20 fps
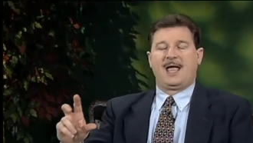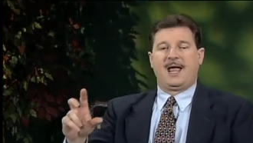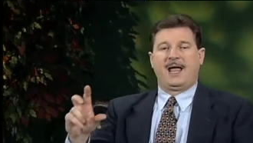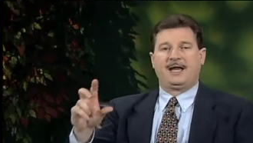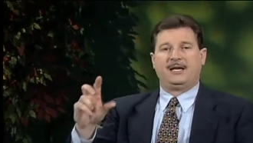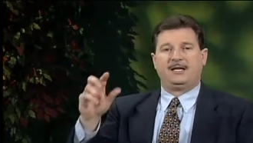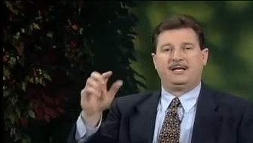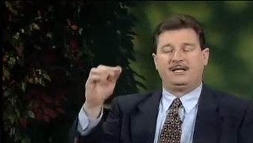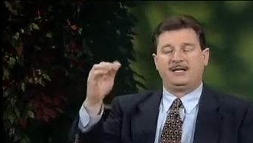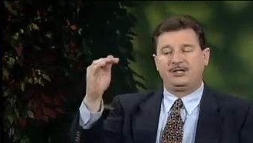
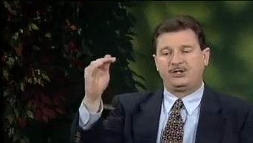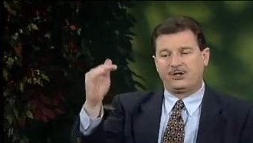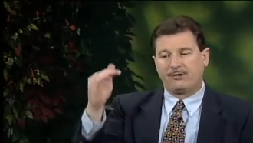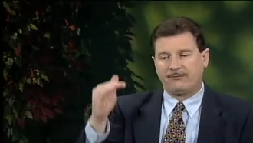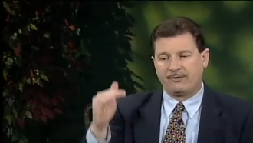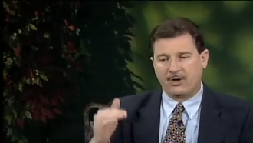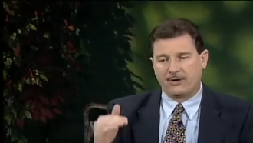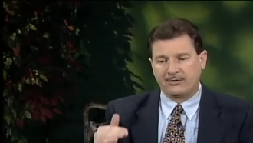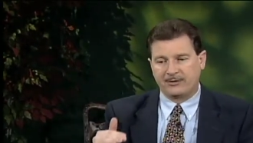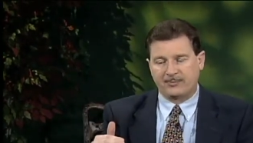And in each of
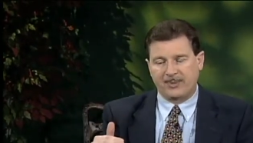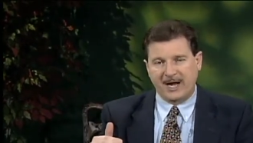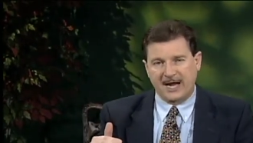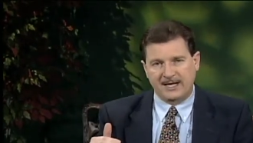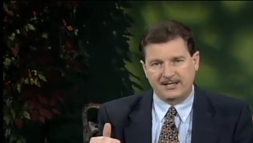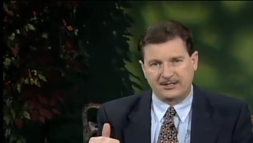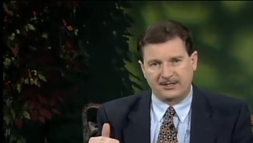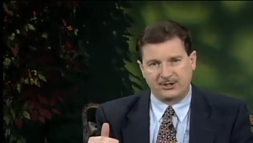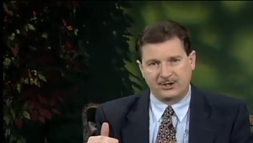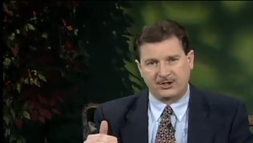those
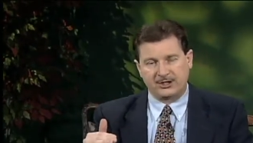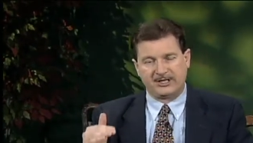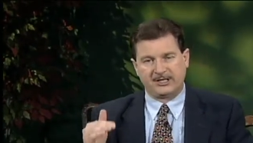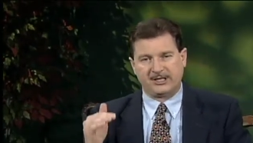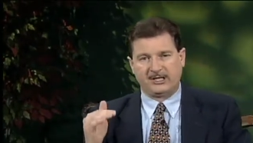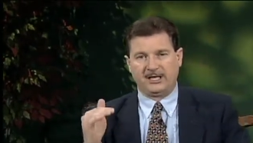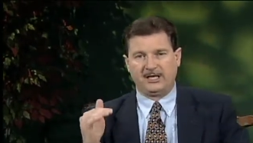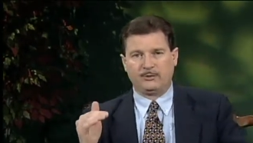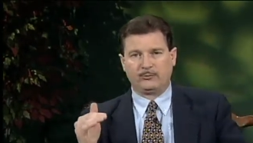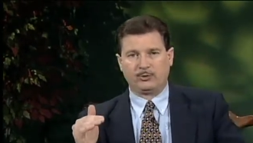passages in
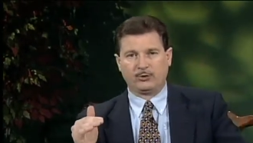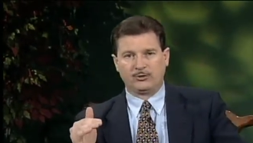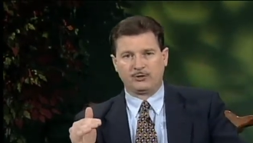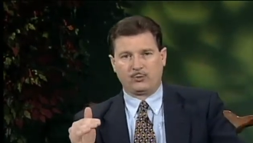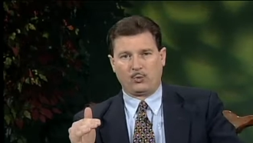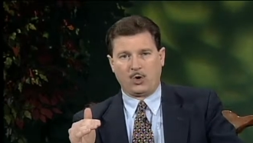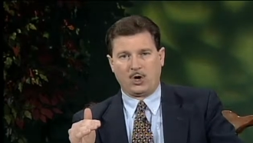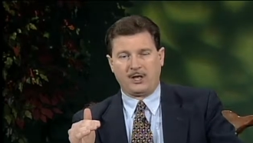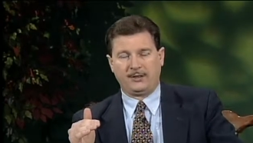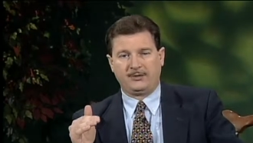Hebrews
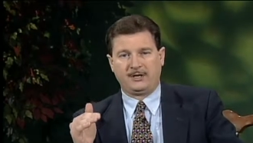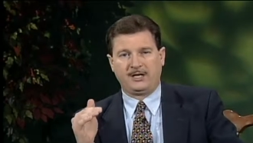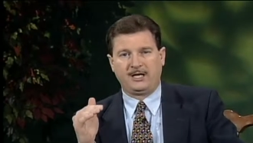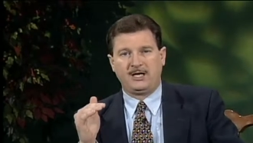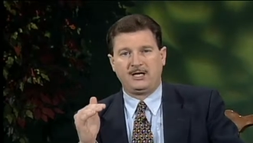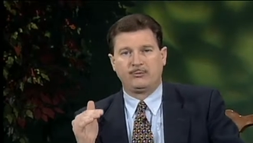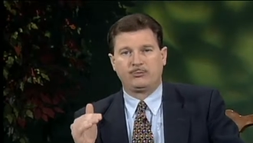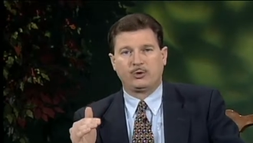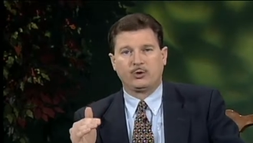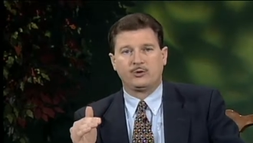1, the
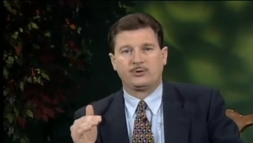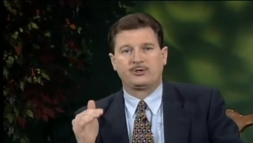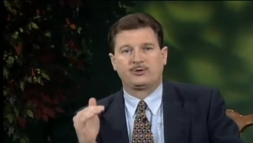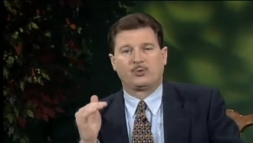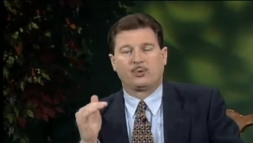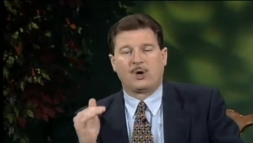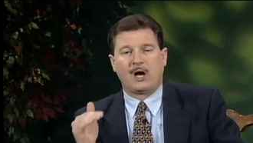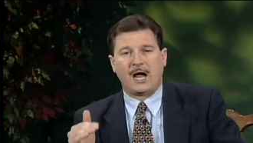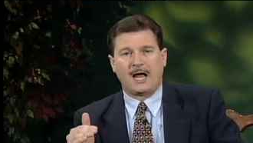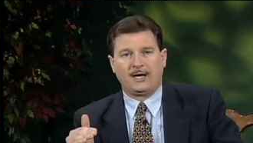Hebrews
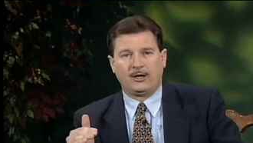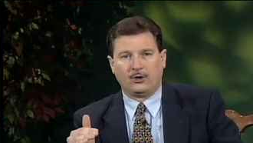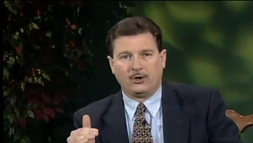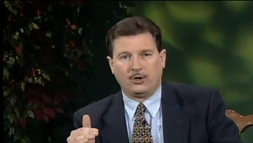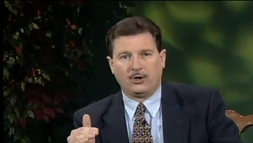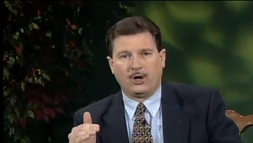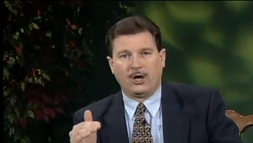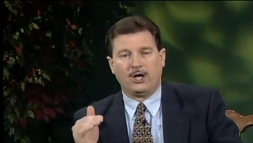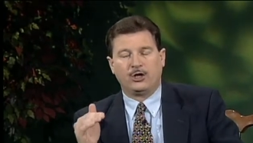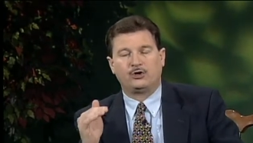
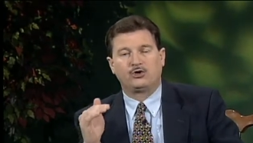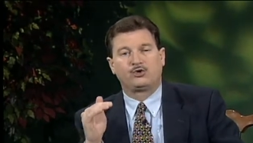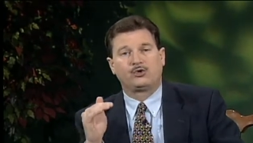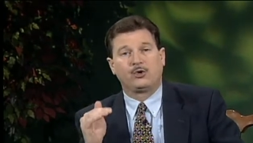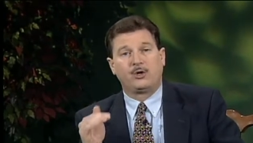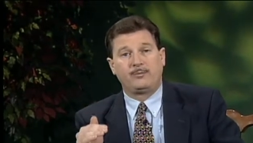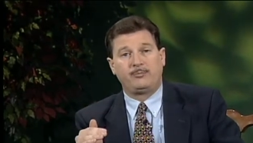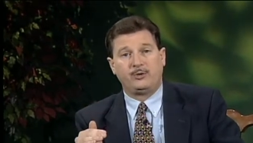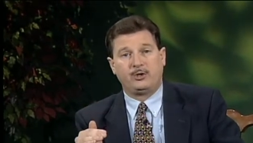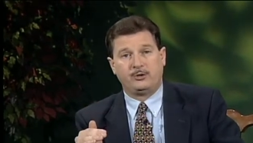writer
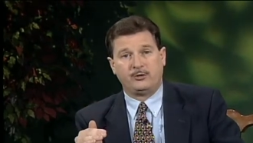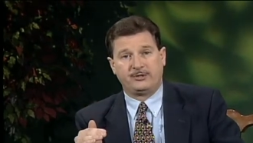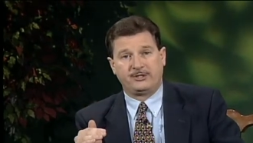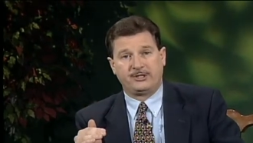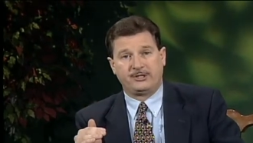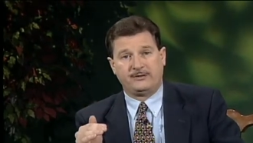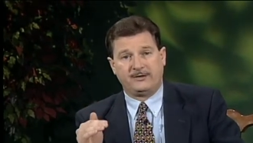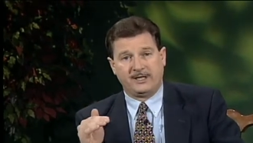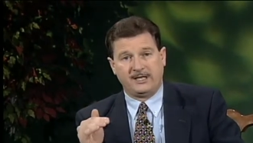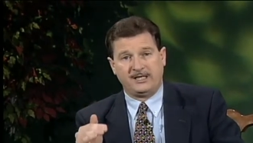attributes
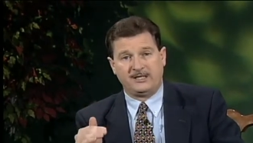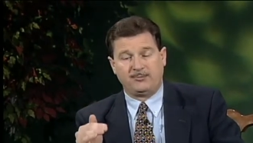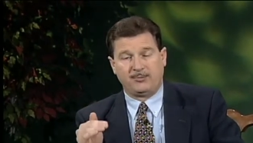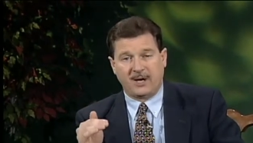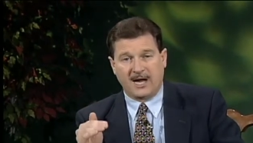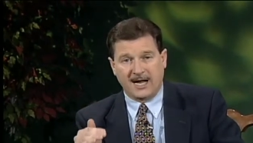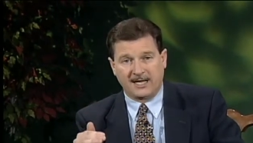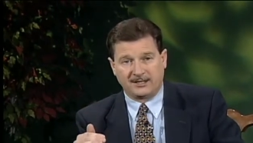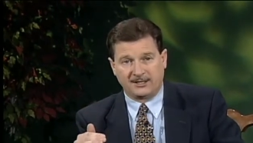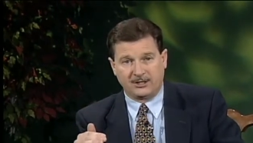these
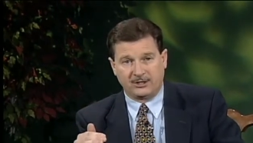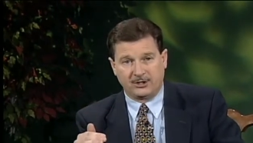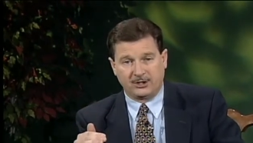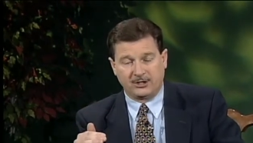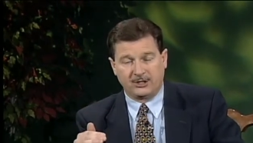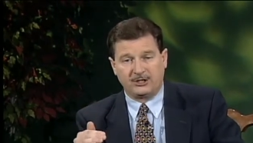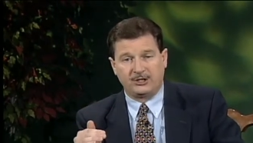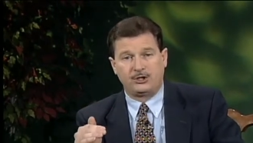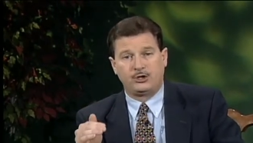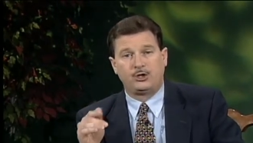
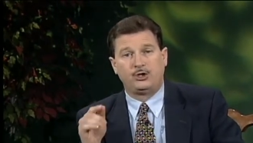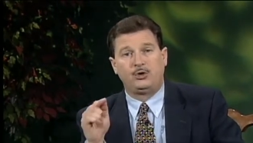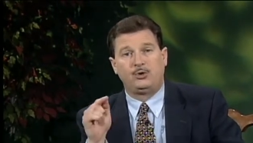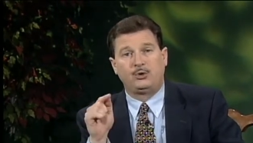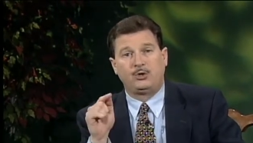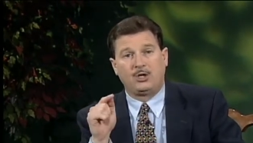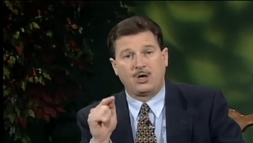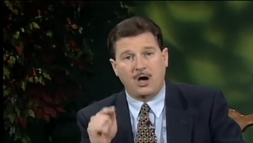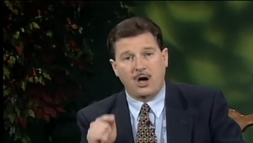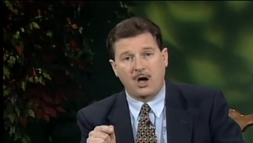passages to
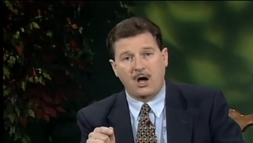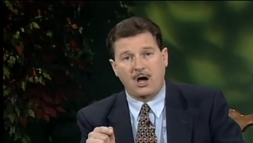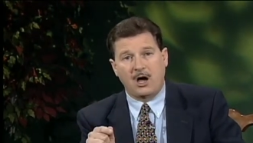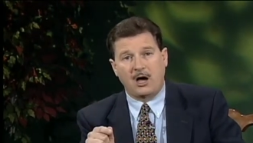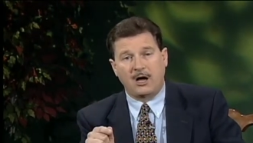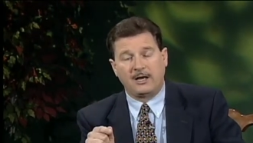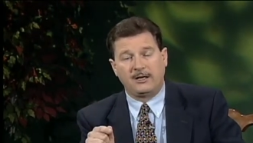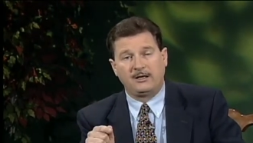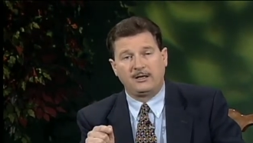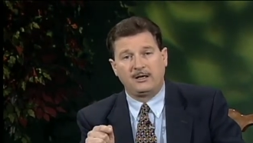
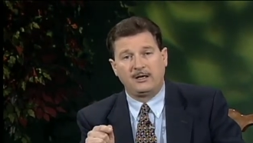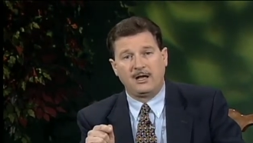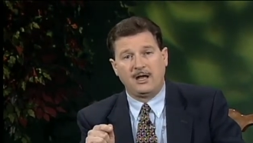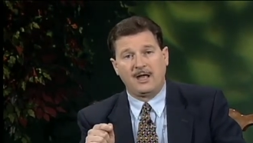God